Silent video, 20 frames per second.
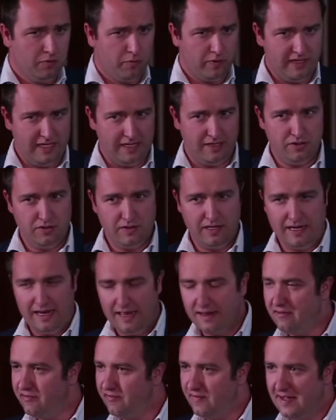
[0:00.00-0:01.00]
We then do
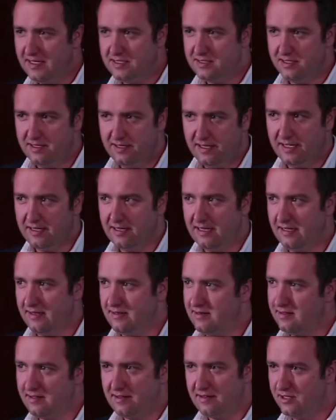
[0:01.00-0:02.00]
another fancy thing
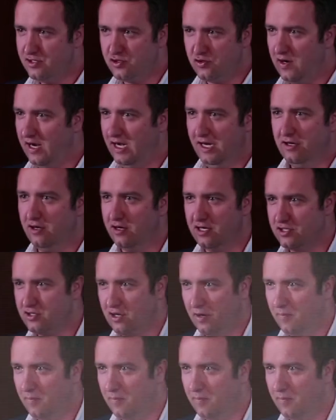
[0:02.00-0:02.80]
that is really not as